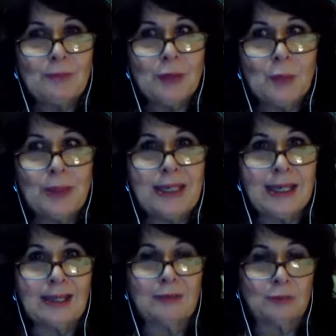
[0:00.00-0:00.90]
we
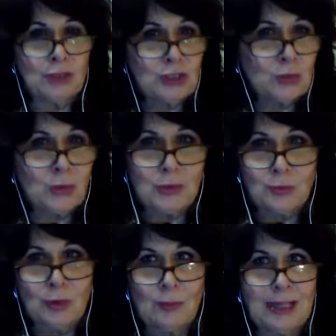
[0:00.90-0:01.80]
can restore the
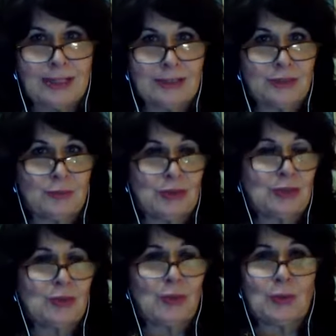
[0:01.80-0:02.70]
romance,
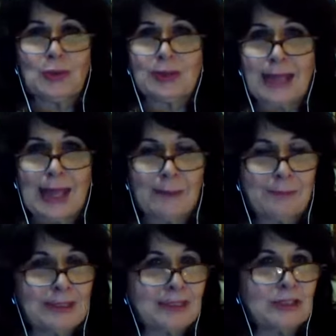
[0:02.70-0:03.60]
restore the
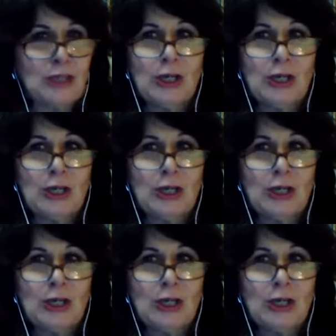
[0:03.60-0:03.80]
happiness,